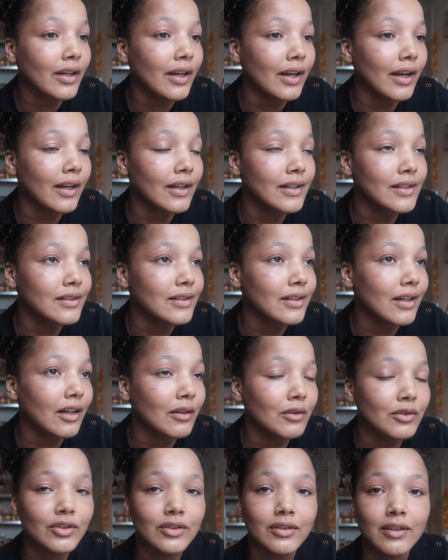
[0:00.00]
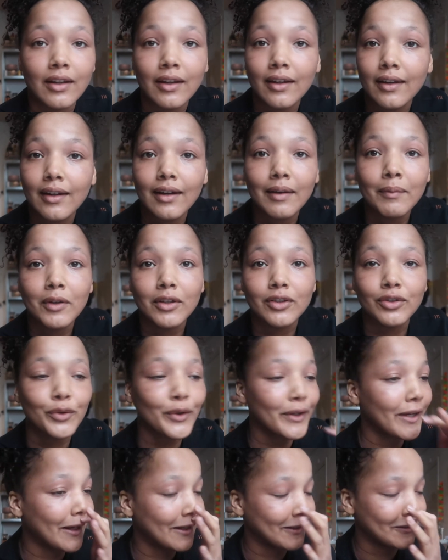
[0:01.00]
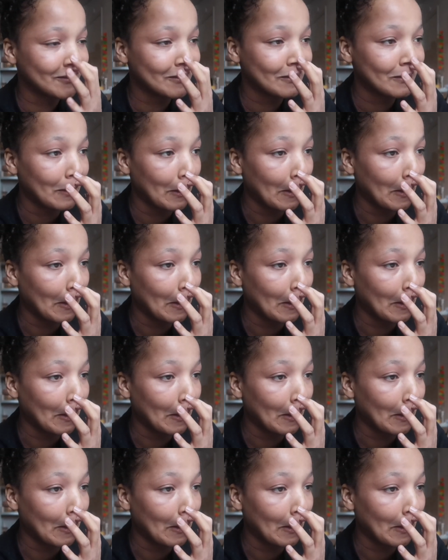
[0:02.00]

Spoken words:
and I was just like, I'm not doing this.